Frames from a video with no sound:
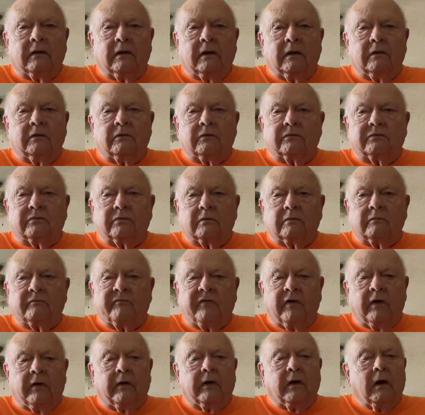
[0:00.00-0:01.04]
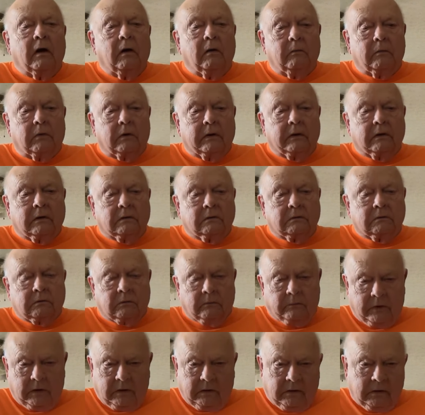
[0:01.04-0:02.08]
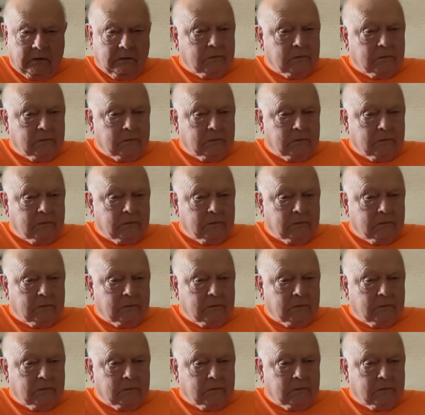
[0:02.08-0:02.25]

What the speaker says: is very humbling to me,